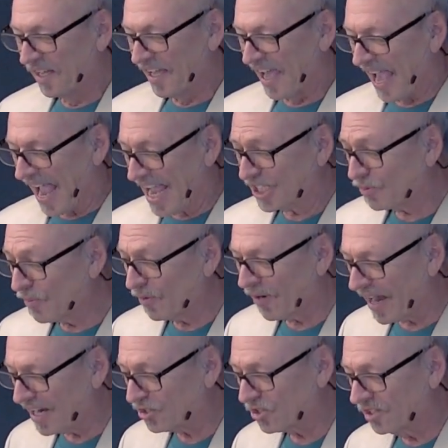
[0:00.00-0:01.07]

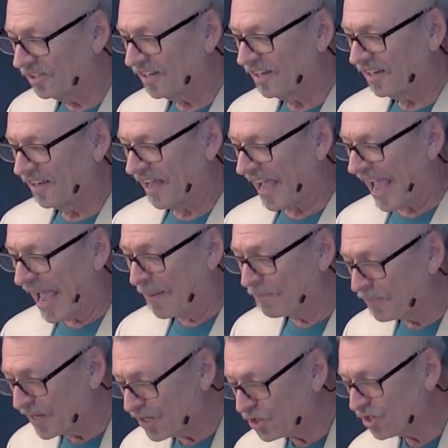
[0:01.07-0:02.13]
Aspiration,
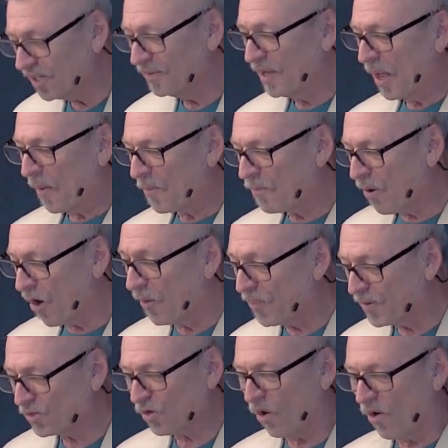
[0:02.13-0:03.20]
ambition,
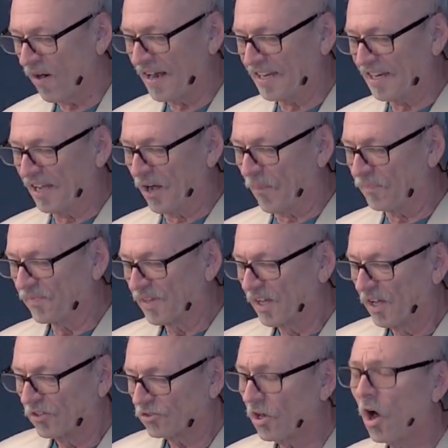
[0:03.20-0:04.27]
purpose, or ideal.
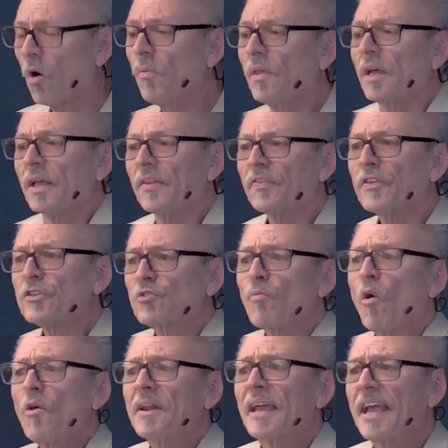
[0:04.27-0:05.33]
So this
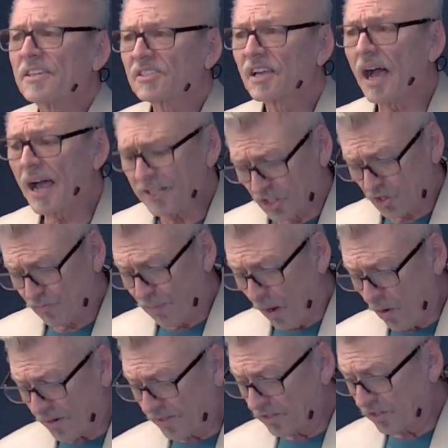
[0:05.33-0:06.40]
morning, has God
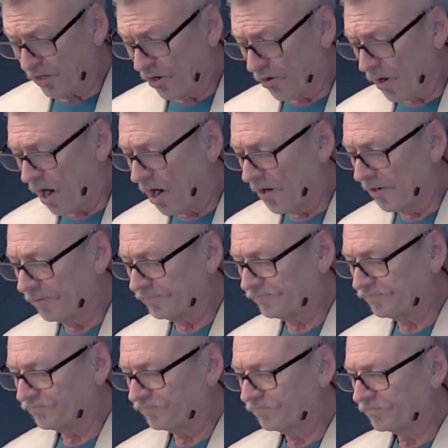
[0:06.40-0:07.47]
spoken to your heart
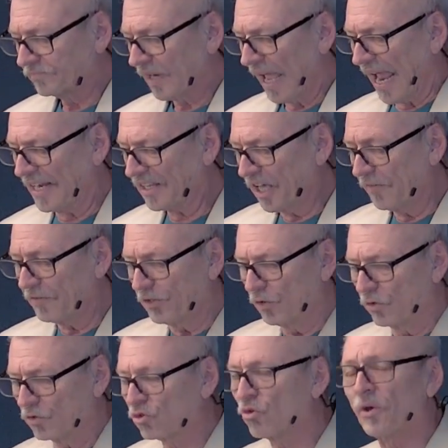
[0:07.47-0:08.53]
and given you
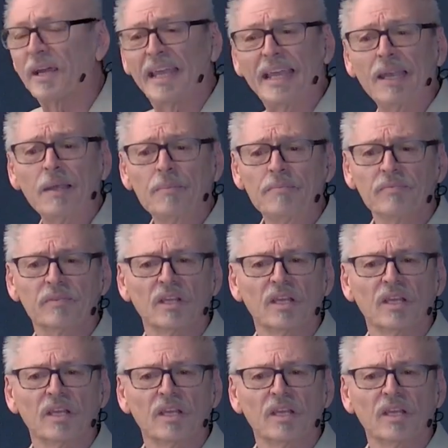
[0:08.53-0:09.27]
a dream,